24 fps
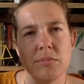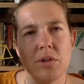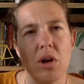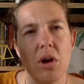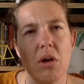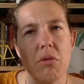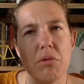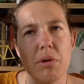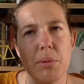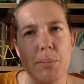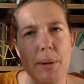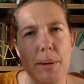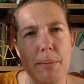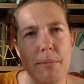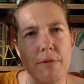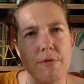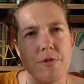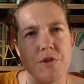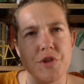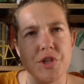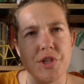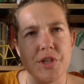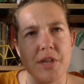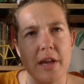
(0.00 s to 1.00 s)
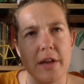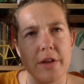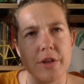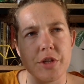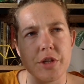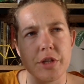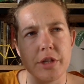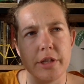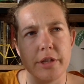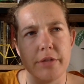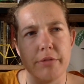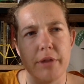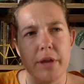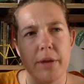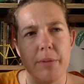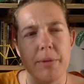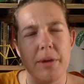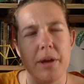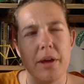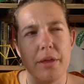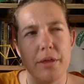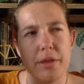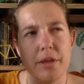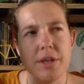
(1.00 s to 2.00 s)
can't remember if she's actually raped.
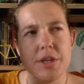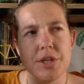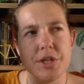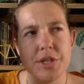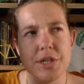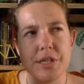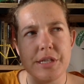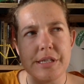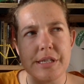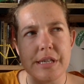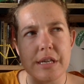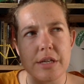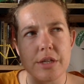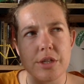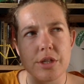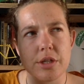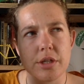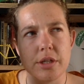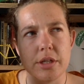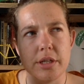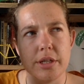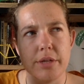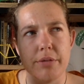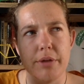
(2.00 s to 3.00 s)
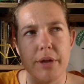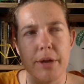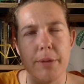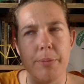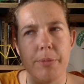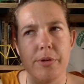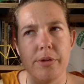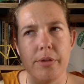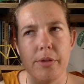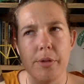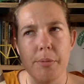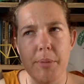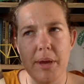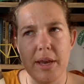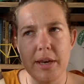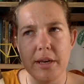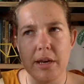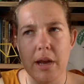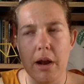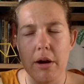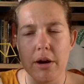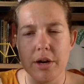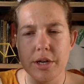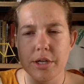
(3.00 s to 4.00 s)
I think she is actually raped, the main
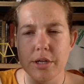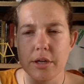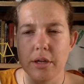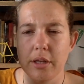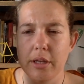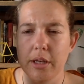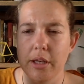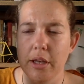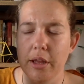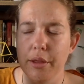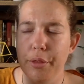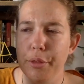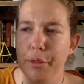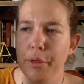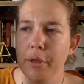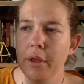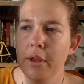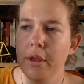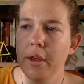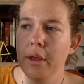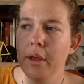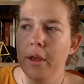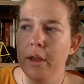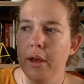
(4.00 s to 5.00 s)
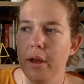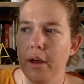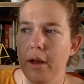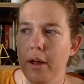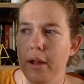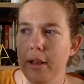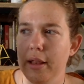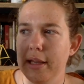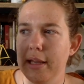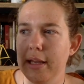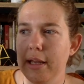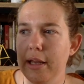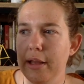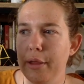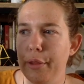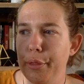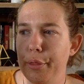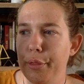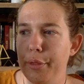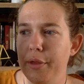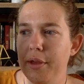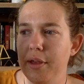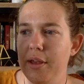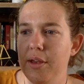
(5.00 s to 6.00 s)
character Lilith. Uh, Lilith
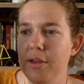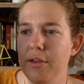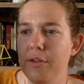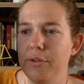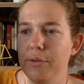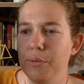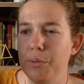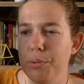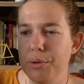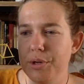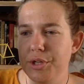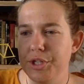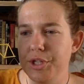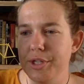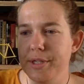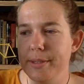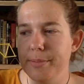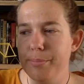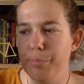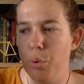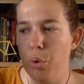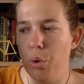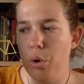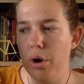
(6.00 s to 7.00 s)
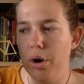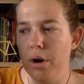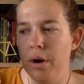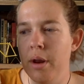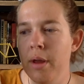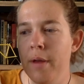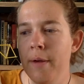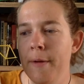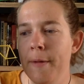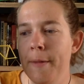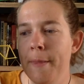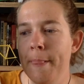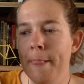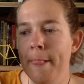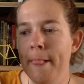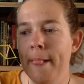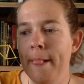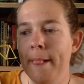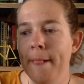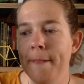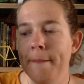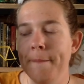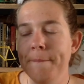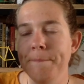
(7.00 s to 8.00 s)
is, when she's born,
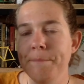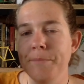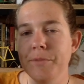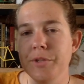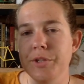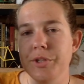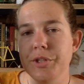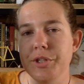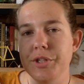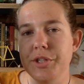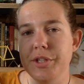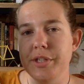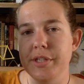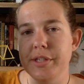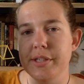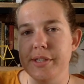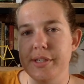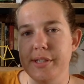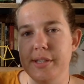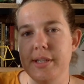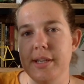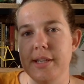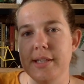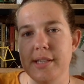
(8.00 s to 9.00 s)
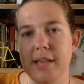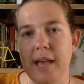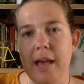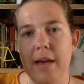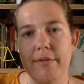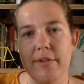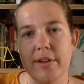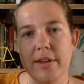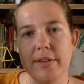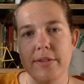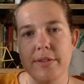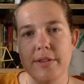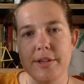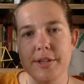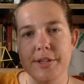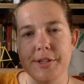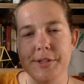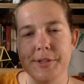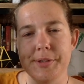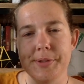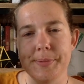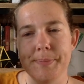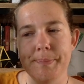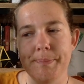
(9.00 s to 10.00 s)
she's seen as having
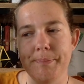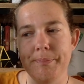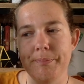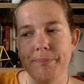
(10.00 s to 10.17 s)
this